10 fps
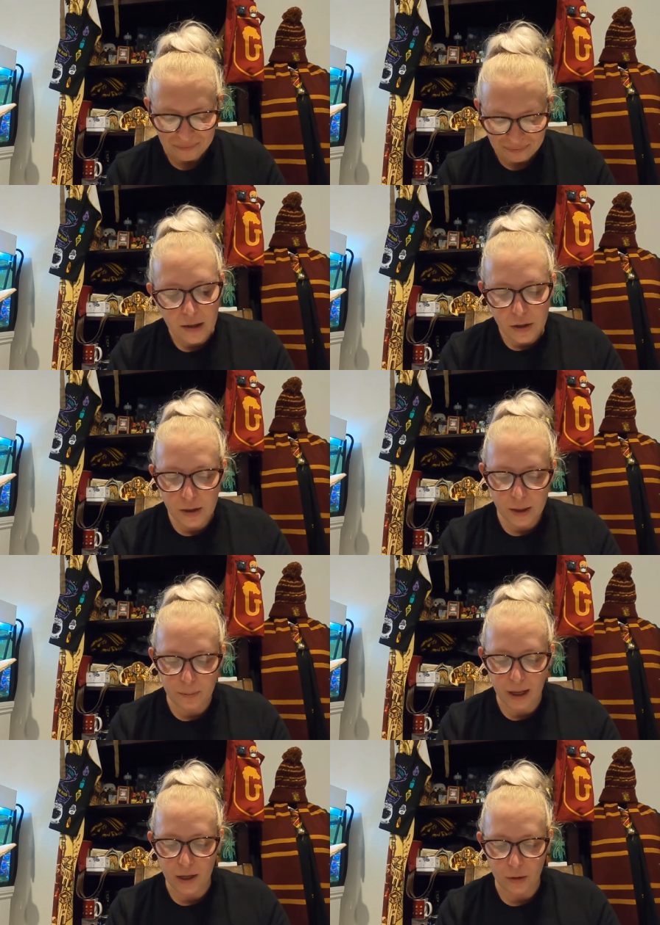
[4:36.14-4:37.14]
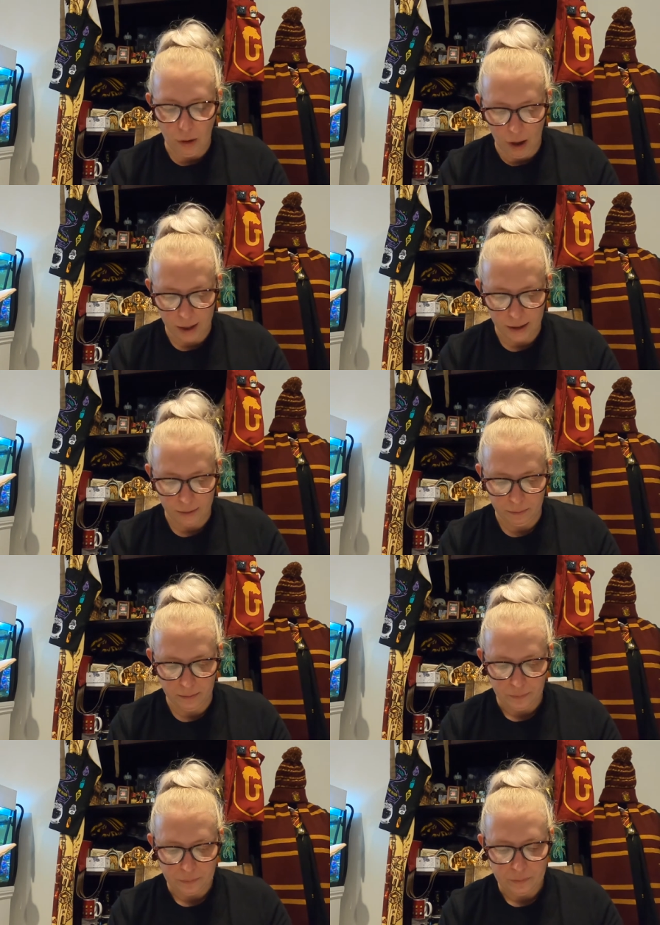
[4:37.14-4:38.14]
How to display your item.
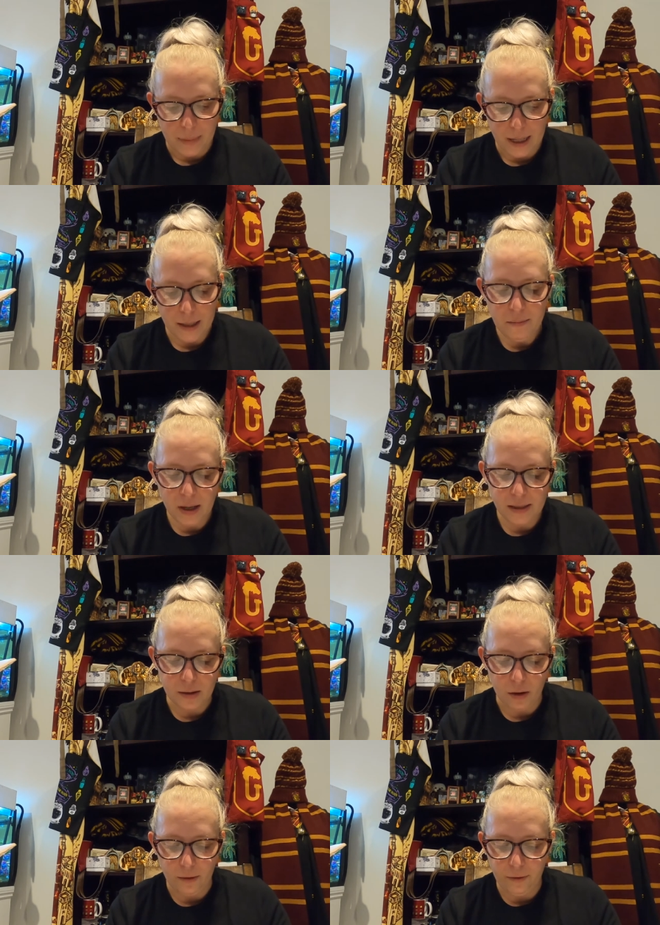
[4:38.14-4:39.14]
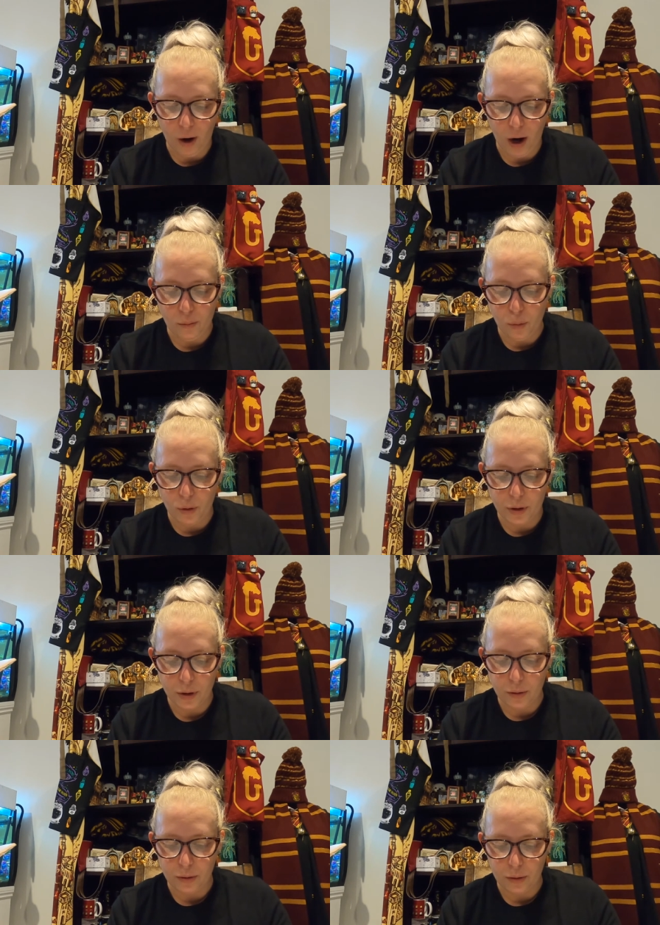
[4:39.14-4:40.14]
Me, myself, I
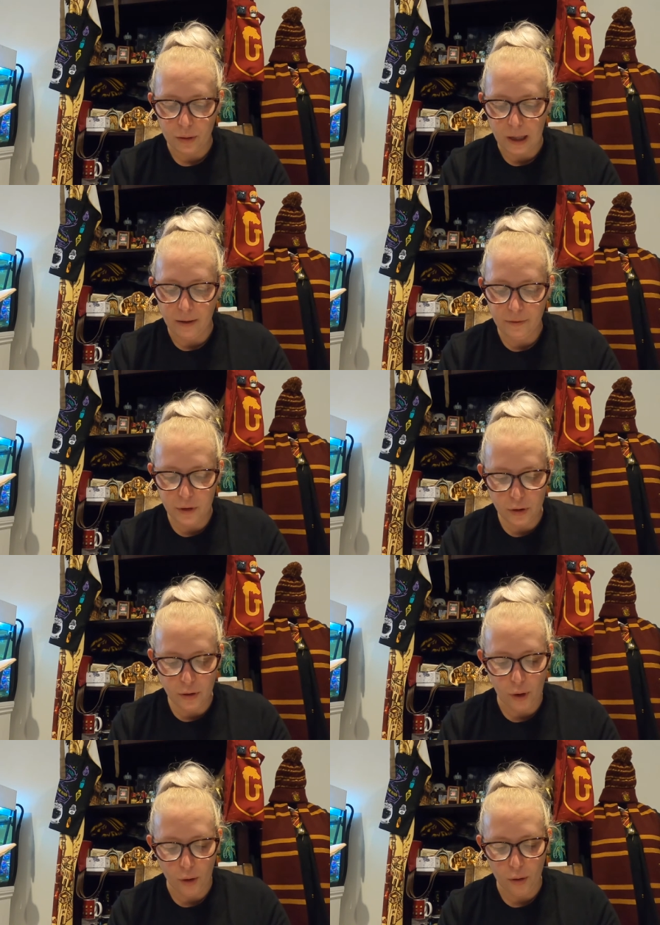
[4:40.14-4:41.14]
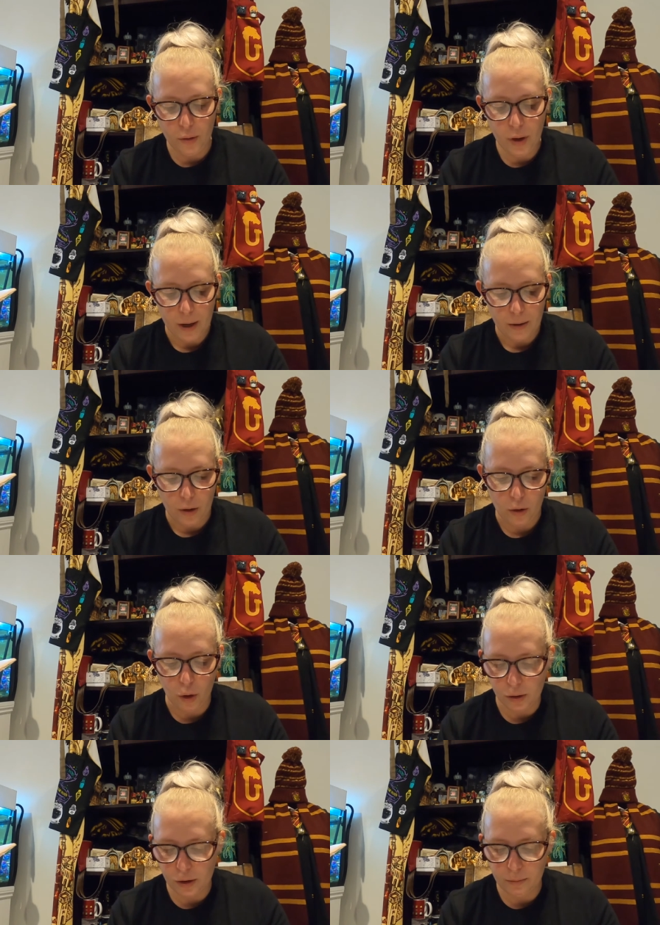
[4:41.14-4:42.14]
would love to know
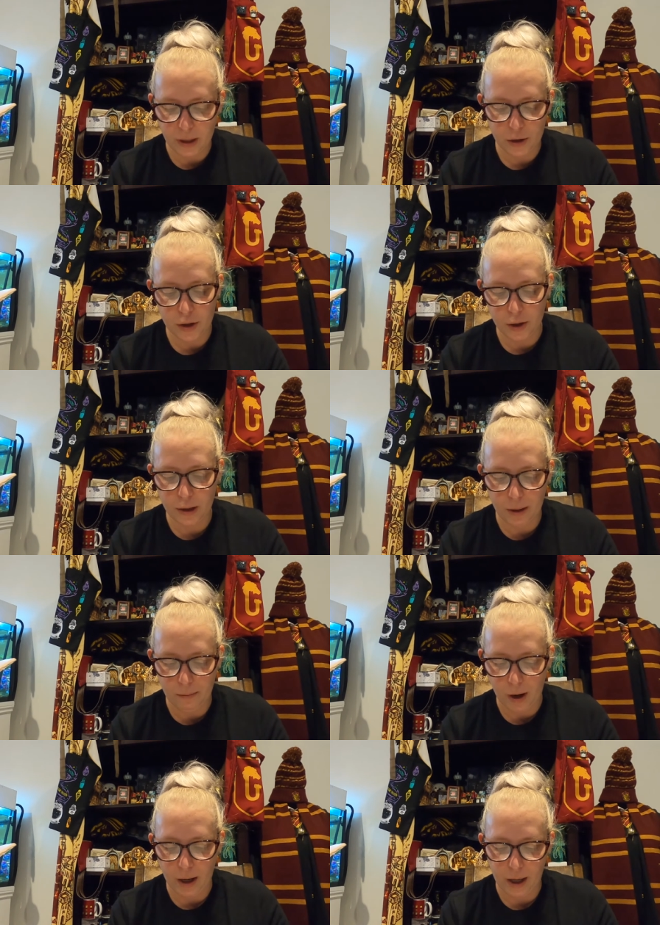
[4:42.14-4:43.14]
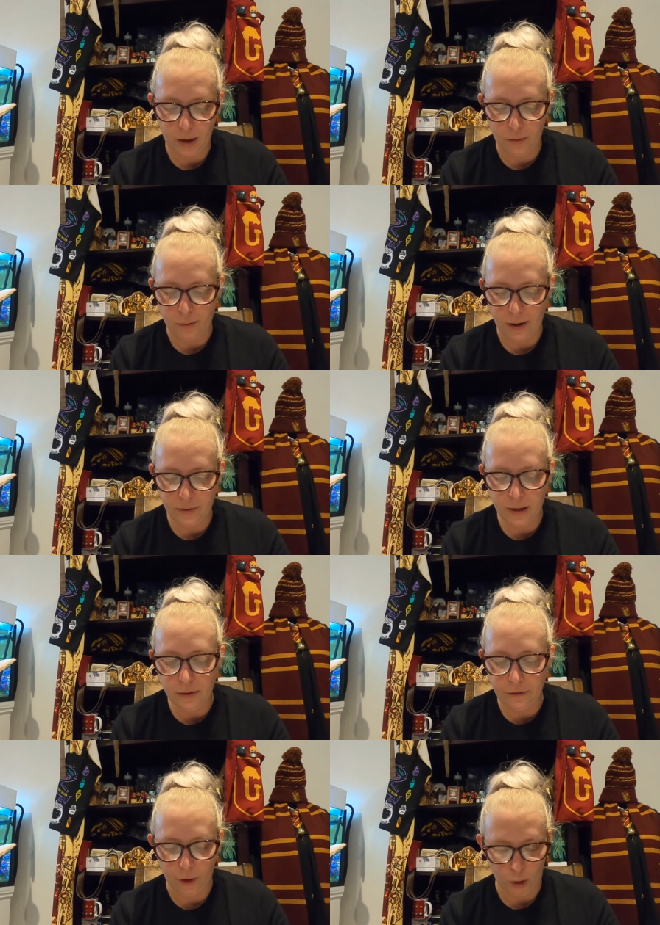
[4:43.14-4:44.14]
not to mention my
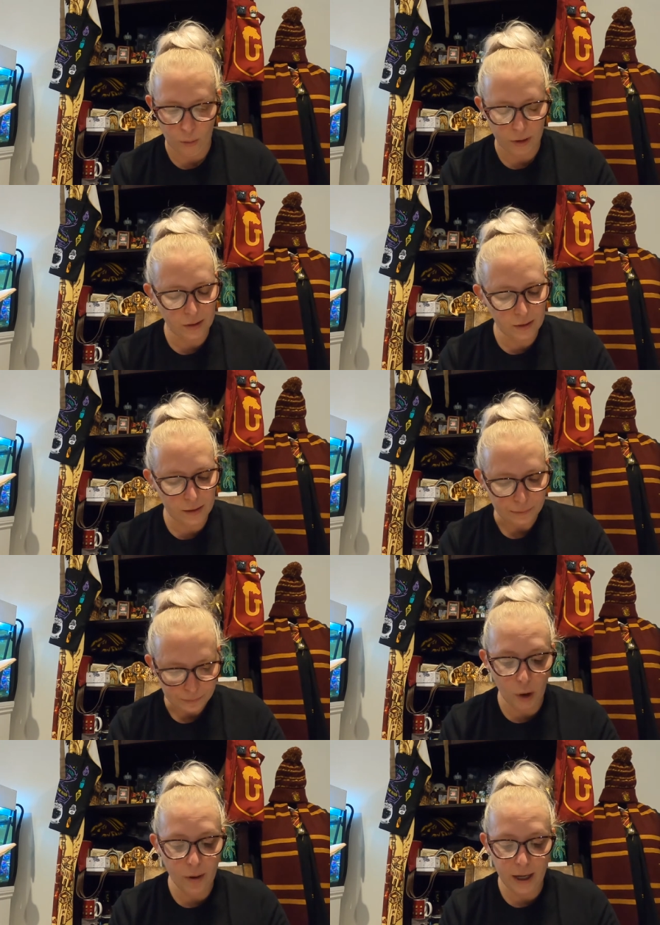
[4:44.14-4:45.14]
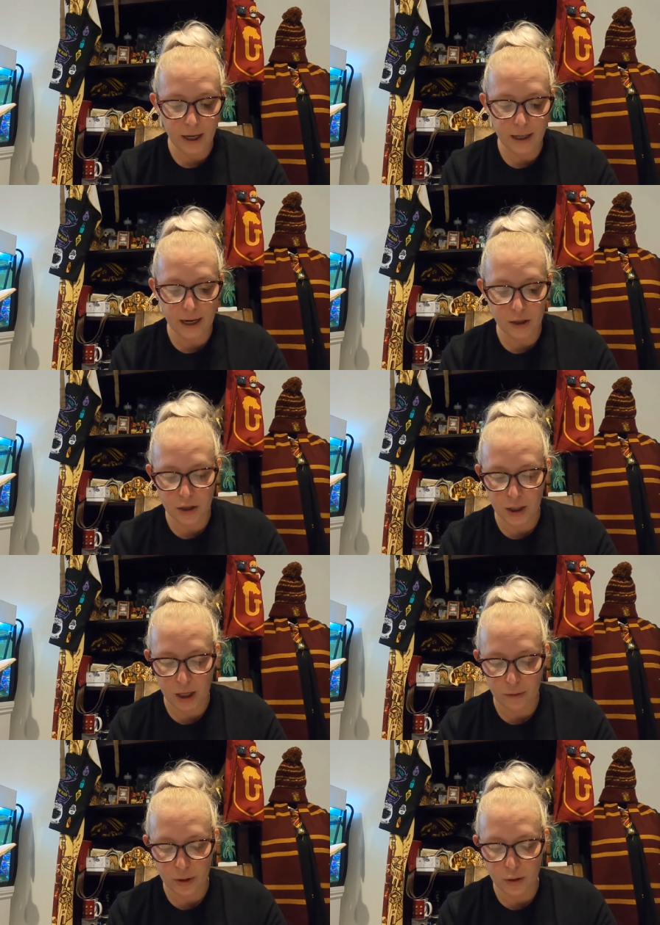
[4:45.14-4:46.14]
rabid followers. So go ahead and
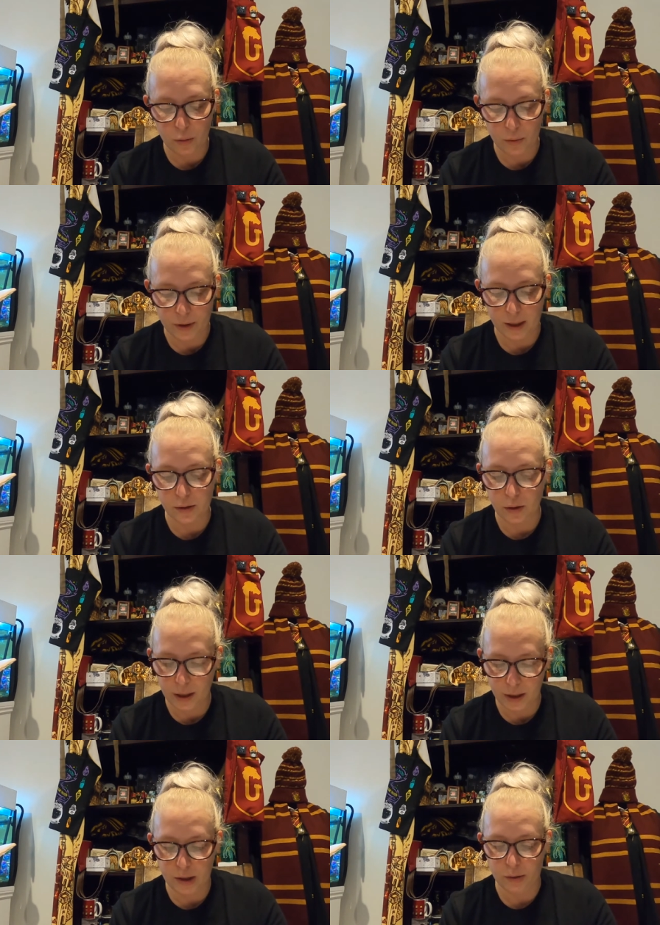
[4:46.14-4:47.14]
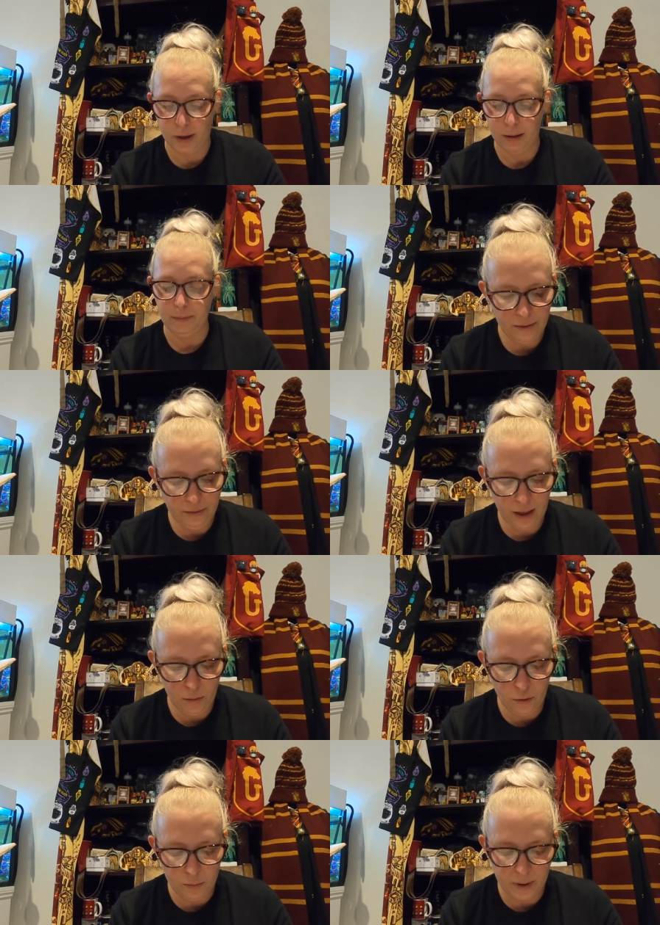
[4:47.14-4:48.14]
share it with us on Instagram. If
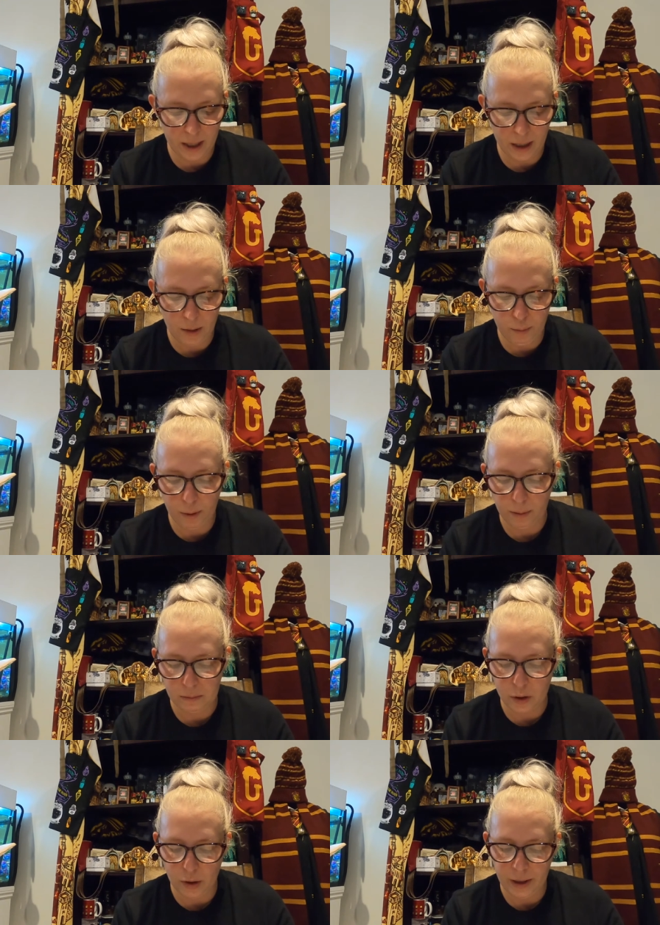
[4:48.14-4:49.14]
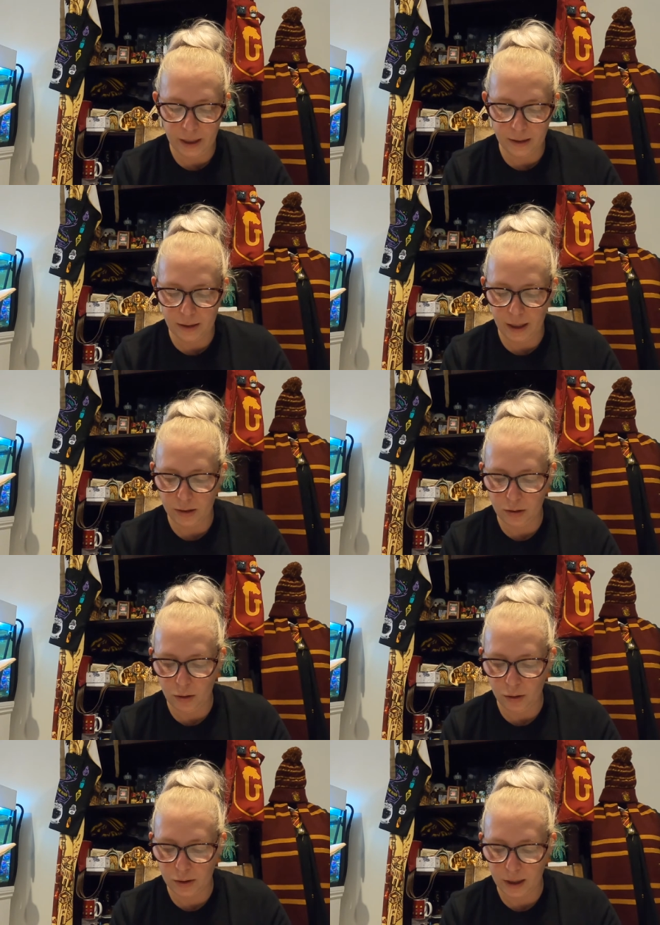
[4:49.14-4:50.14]
there would be any problem, don't hesitate to
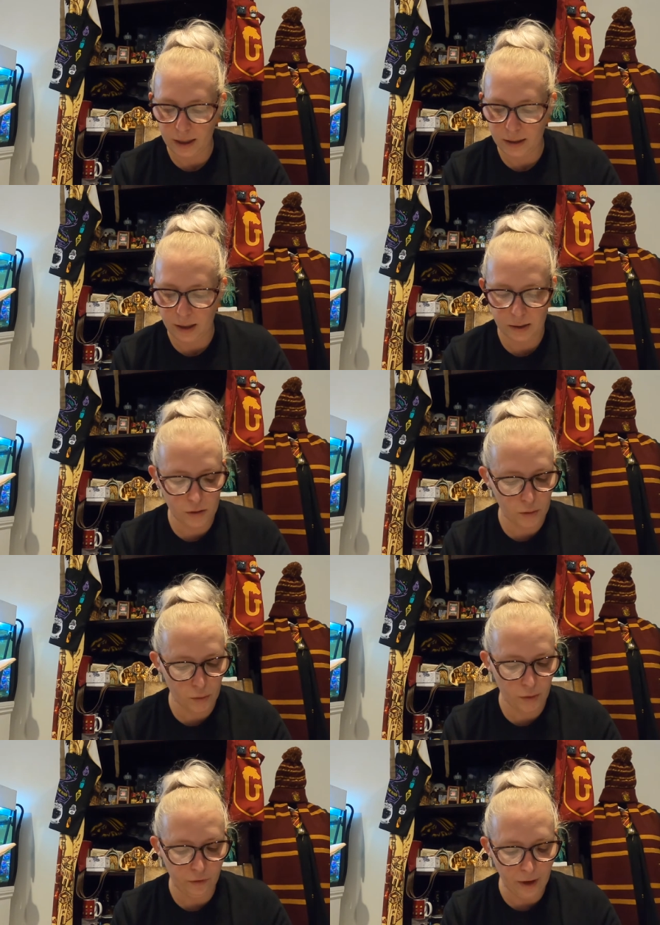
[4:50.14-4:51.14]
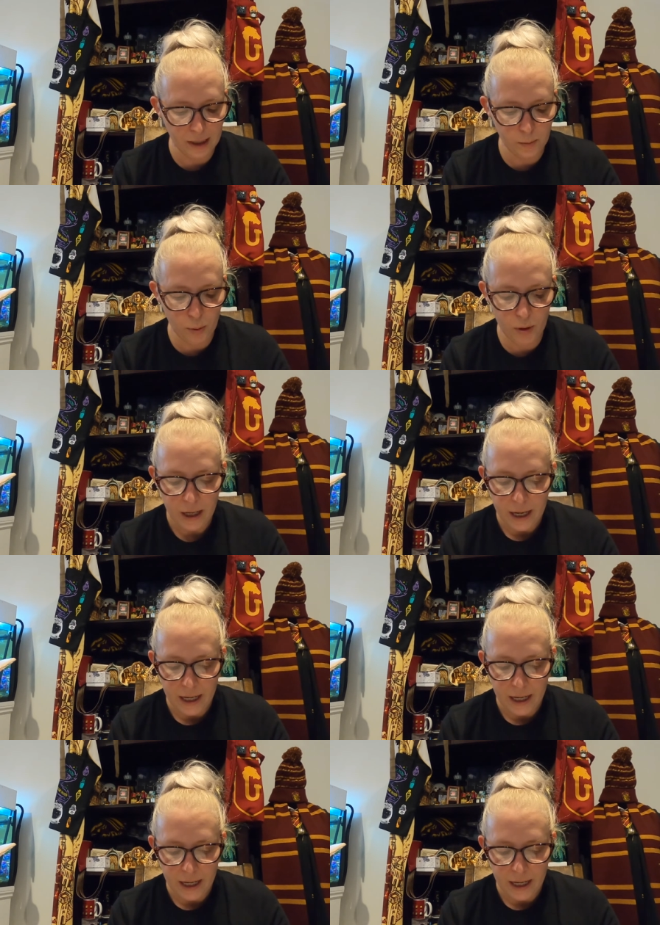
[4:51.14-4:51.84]
contact us through Facebook,